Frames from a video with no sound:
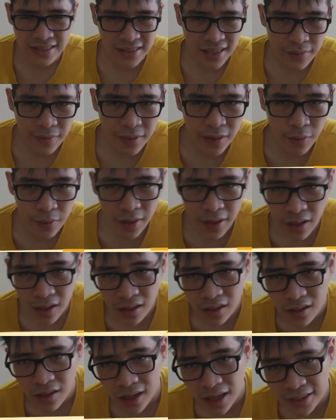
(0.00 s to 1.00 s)
if you go here,
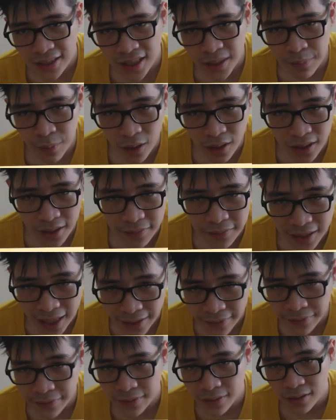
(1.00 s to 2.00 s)
I take the pawn d5.
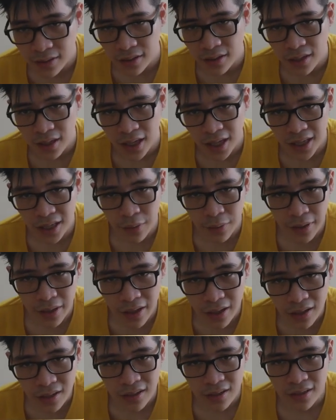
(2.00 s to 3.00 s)
You go
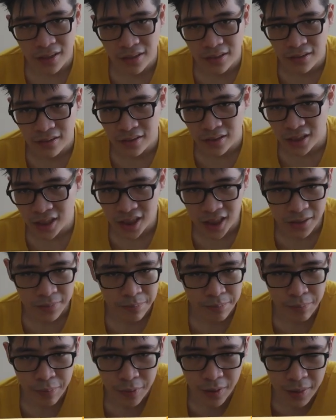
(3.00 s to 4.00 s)
here,
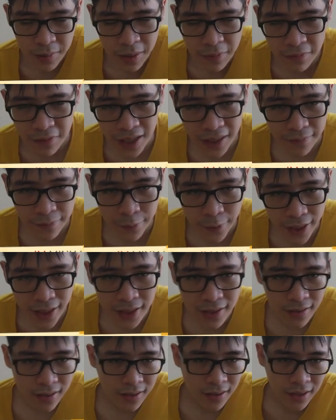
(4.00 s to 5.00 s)
pawn f5, right?
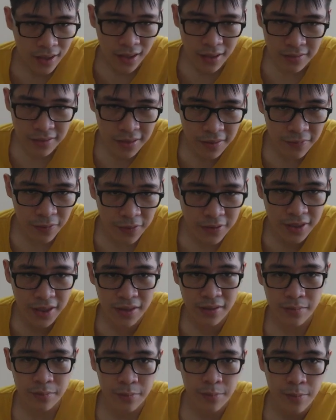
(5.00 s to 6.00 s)
Some forcing,
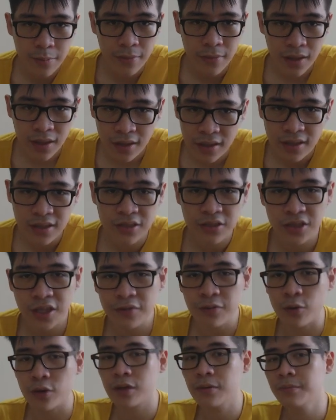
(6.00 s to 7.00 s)

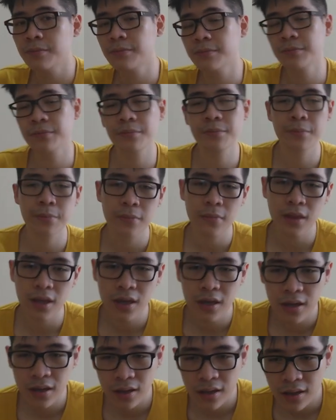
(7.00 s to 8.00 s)
g4.
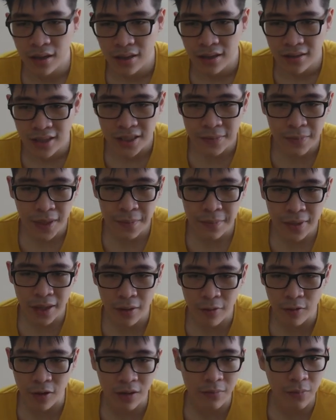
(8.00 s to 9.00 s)
This may be a
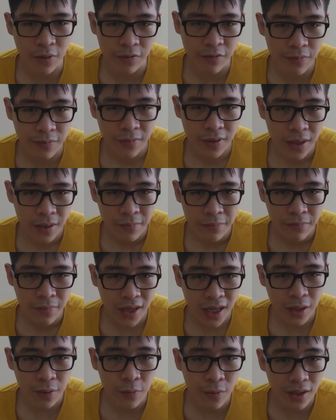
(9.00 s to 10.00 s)
wrong move, but
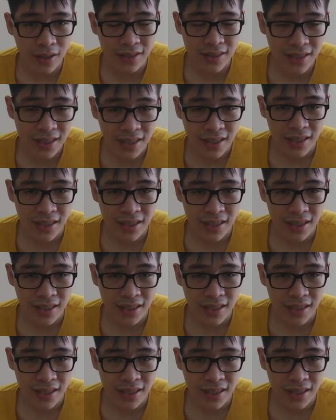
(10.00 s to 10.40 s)
I want.